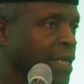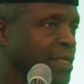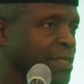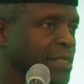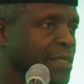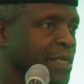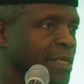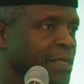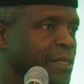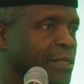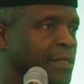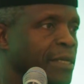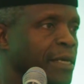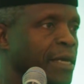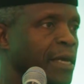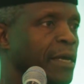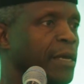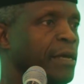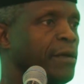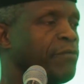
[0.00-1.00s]
antenatal
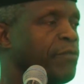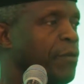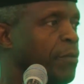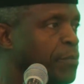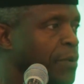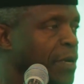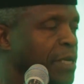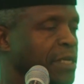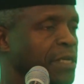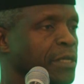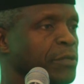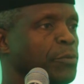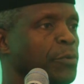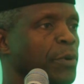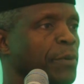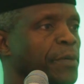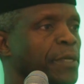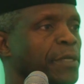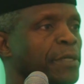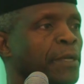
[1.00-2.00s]
care for pregnant
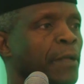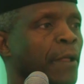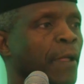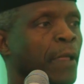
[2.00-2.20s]
women,